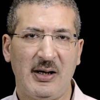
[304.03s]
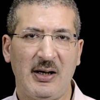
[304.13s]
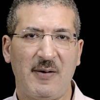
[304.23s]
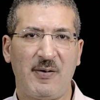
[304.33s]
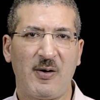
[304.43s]

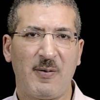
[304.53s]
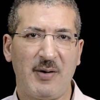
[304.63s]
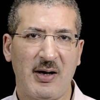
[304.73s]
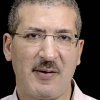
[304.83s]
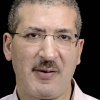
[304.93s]
If your
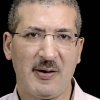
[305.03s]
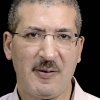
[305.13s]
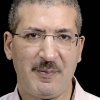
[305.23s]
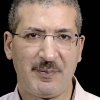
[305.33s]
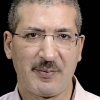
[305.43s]
behavior,
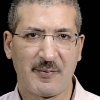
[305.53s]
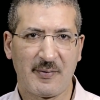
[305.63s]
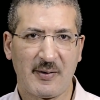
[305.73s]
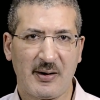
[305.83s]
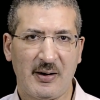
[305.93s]

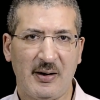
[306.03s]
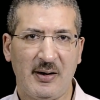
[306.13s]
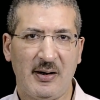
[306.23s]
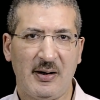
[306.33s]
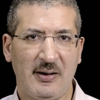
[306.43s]

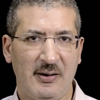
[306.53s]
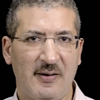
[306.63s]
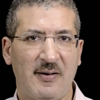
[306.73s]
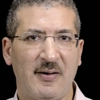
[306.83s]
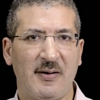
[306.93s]
this
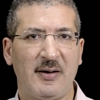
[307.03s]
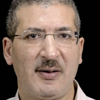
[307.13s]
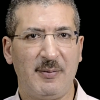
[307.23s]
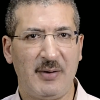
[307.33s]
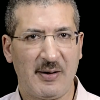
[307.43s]

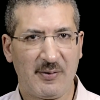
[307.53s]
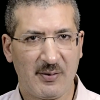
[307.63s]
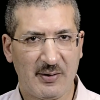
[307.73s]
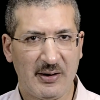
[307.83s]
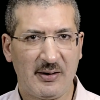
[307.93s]

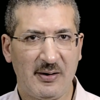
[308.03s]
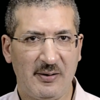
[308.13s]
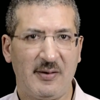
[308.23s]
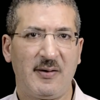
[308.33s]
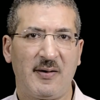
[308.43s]
behavioral
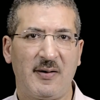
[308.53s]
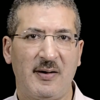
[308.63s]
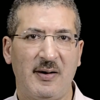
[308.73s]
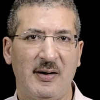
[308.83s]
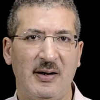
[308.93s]
intelligence
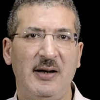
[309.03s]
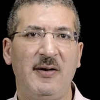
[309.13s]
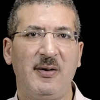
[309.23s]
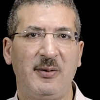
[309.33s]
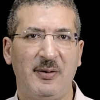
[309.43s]
leads
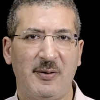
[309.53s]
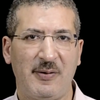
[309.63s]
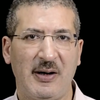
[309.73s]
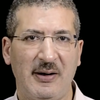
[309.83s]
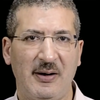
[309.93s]
you to the
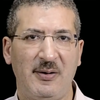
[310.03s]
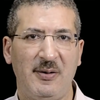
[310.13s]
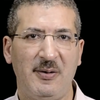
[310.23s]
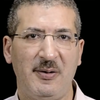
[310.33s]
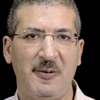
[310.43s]
fact that
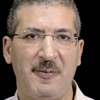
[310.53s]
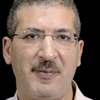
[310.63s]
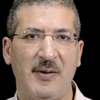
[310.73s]
you